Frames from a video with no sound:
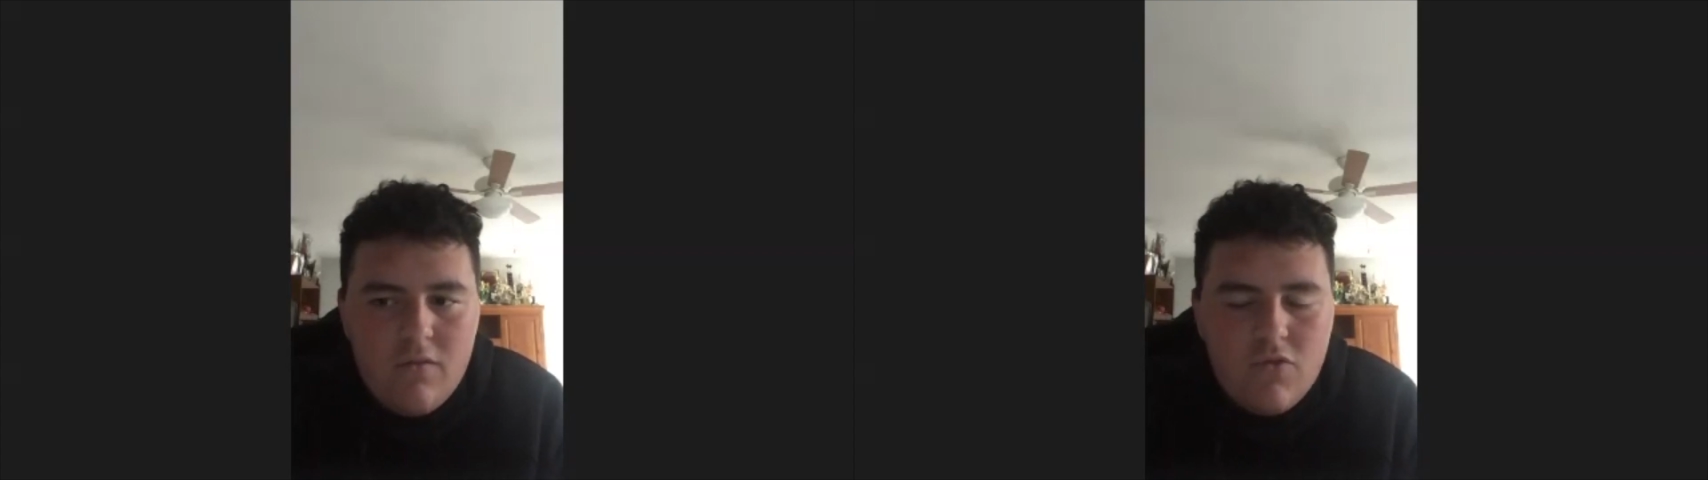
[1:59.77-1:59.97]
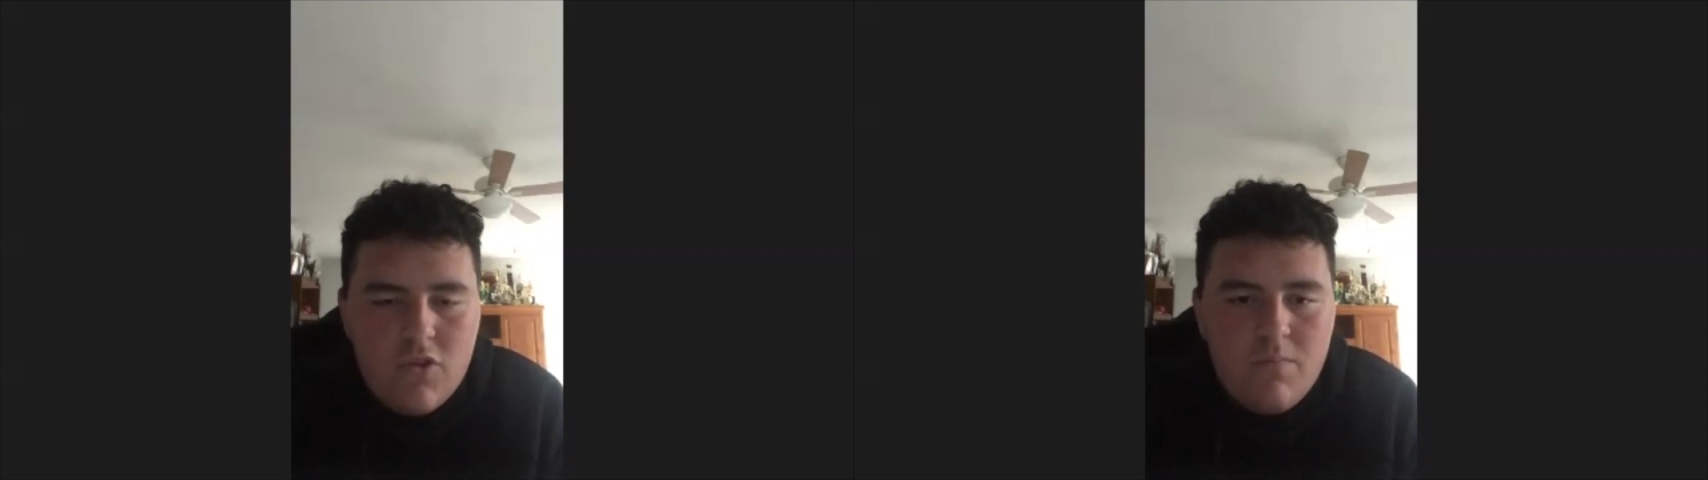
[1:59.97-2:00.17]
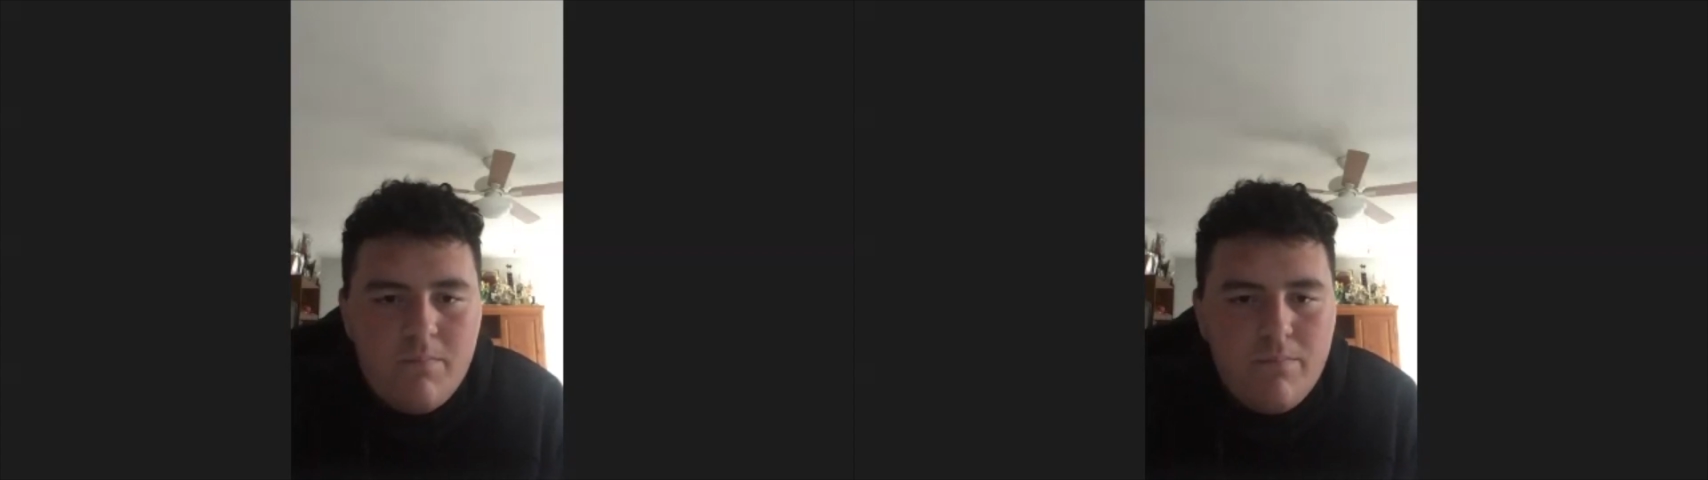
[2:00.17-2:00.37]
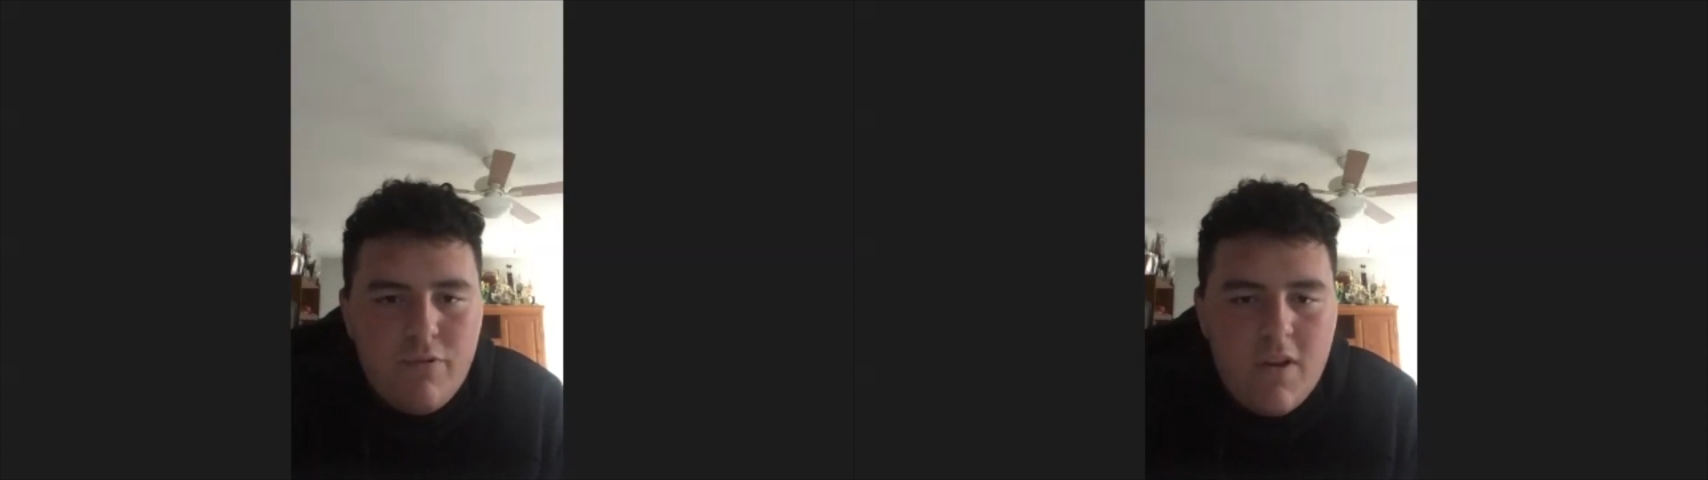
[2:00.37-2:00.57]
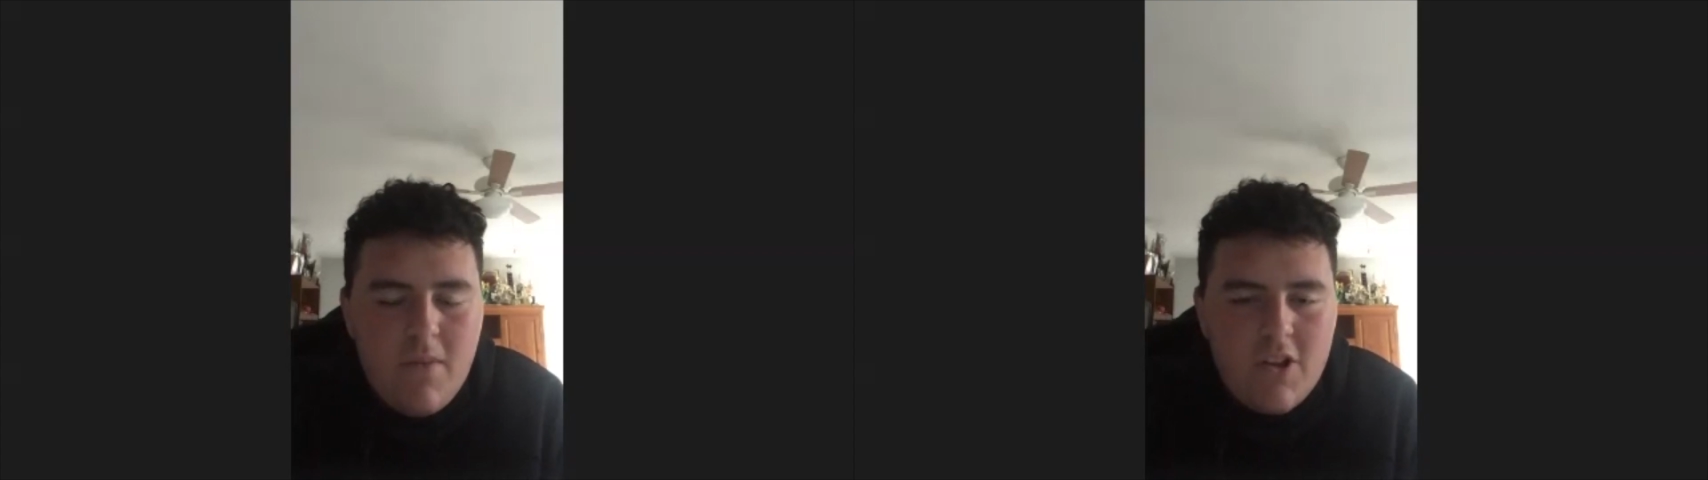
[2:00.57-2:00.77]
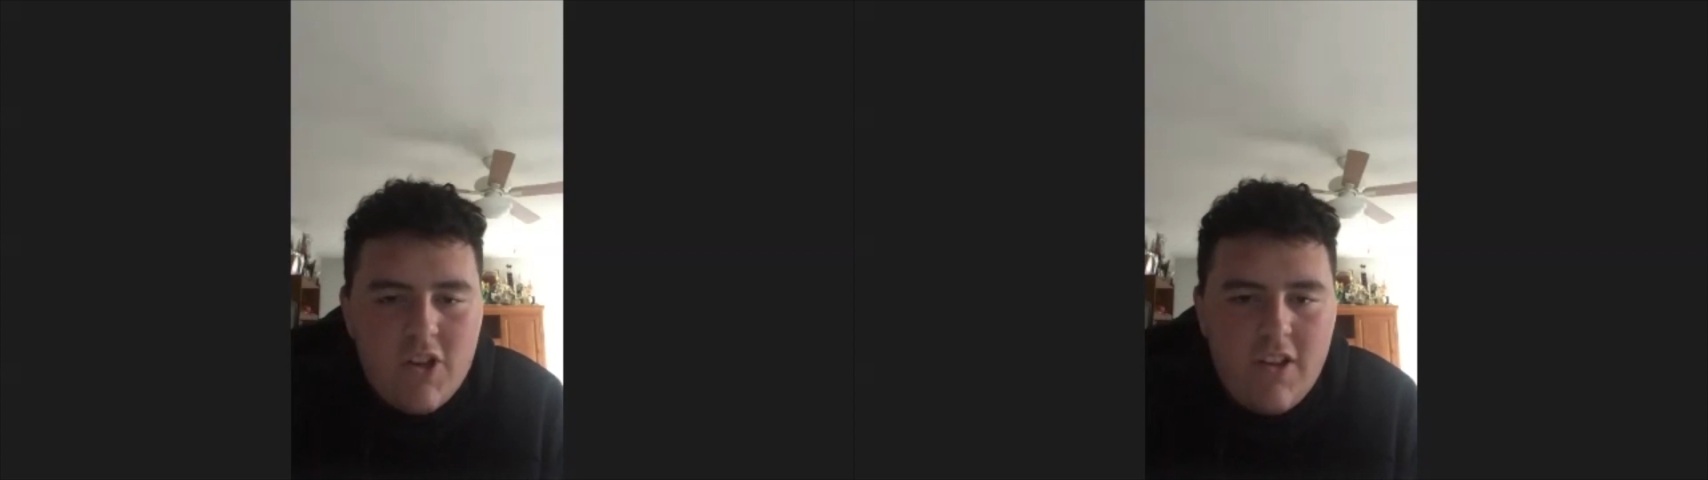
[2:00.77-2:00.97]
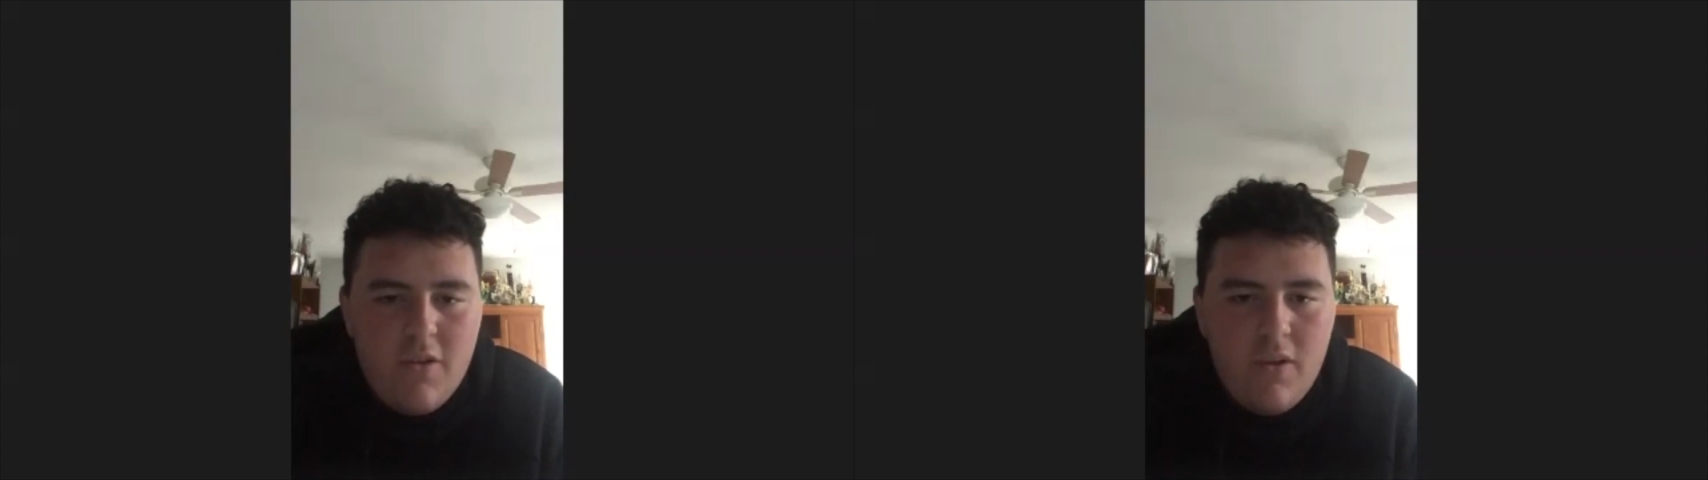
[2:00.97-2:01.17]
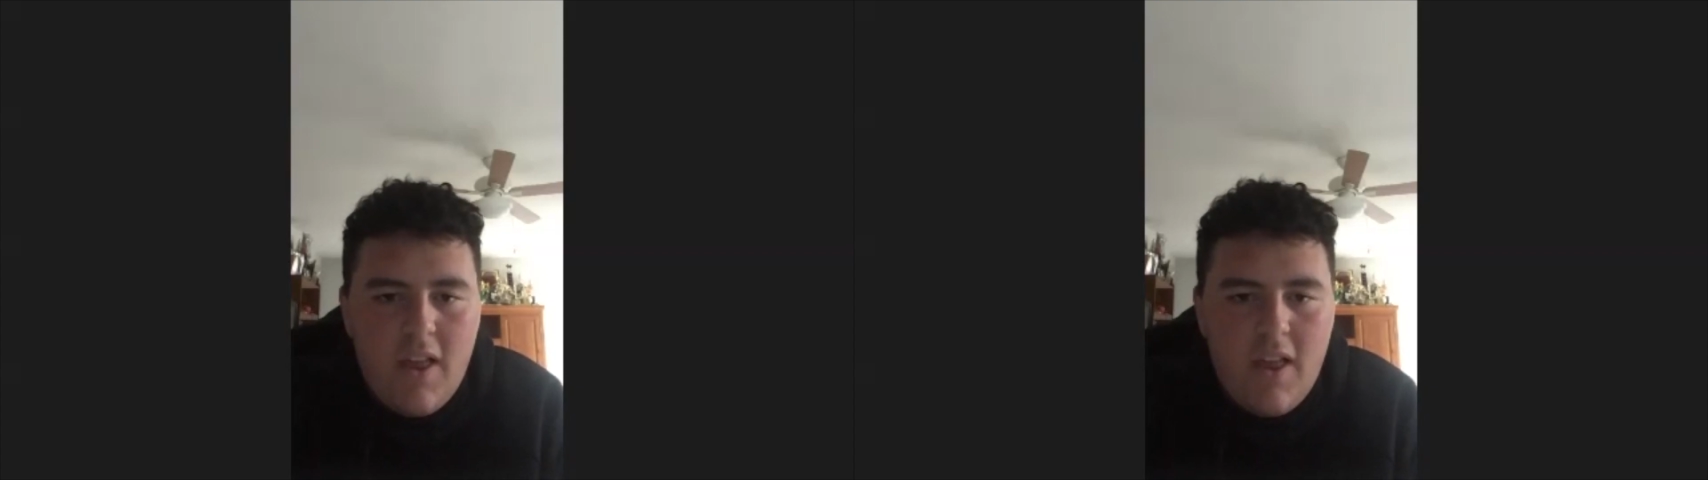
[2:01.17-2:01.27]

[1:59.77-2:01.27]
just pretty much I do a